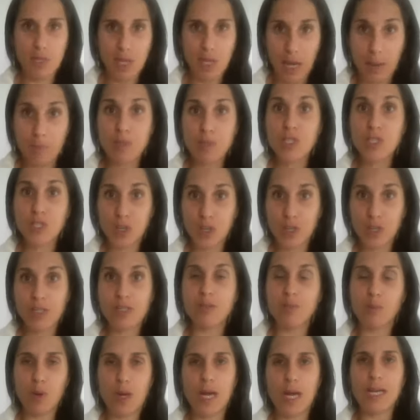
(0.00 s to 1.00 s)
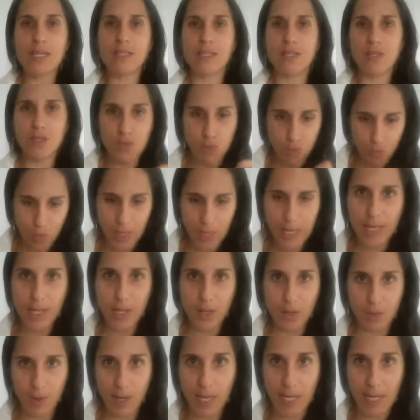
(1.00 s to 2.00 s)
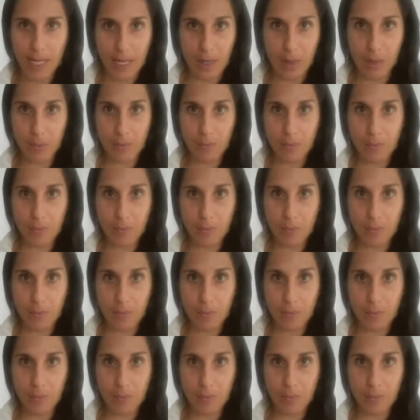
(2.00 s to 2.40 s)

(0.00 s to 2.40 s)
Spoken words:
I'm starting to practice right here, right now.